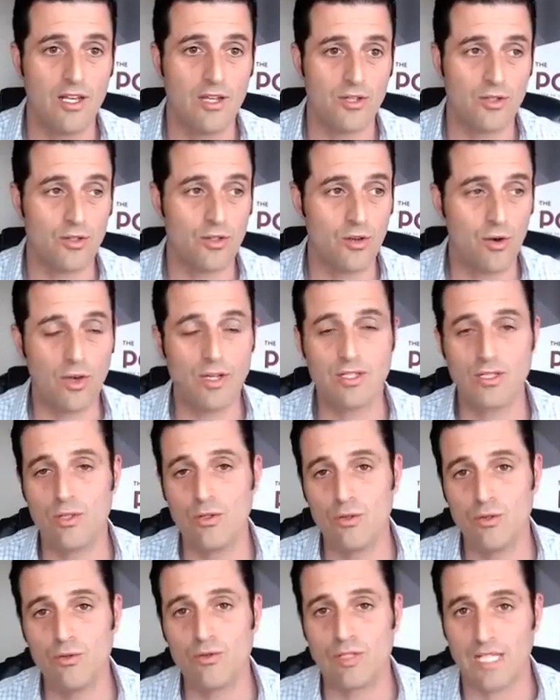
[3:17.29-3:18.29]
you're going to
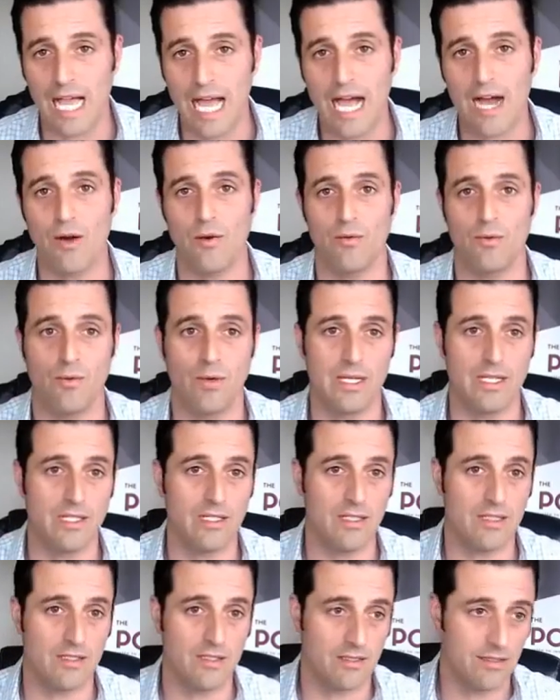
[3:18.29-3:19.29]
lose out when
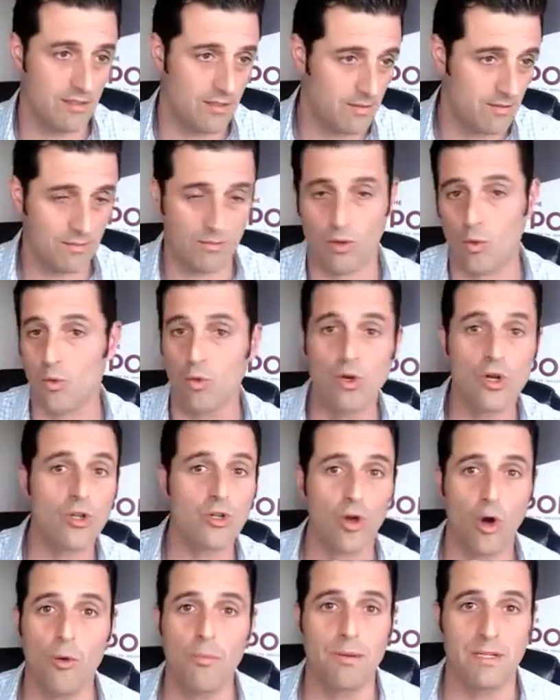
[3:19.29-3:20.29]
the world
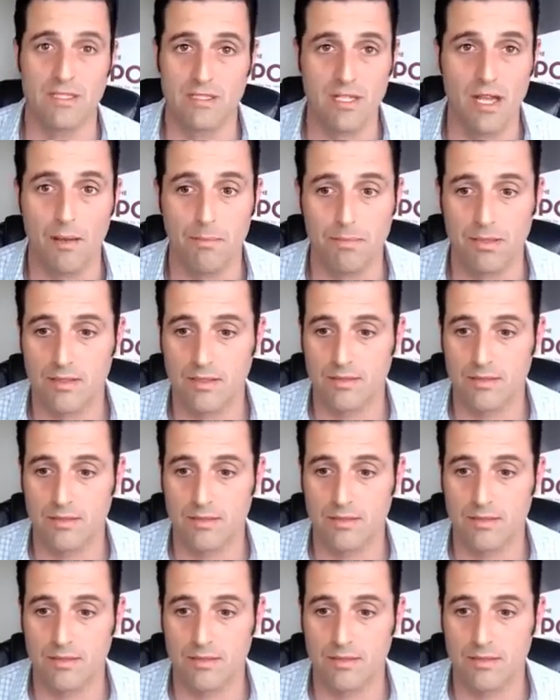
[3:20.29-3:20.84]
opens up.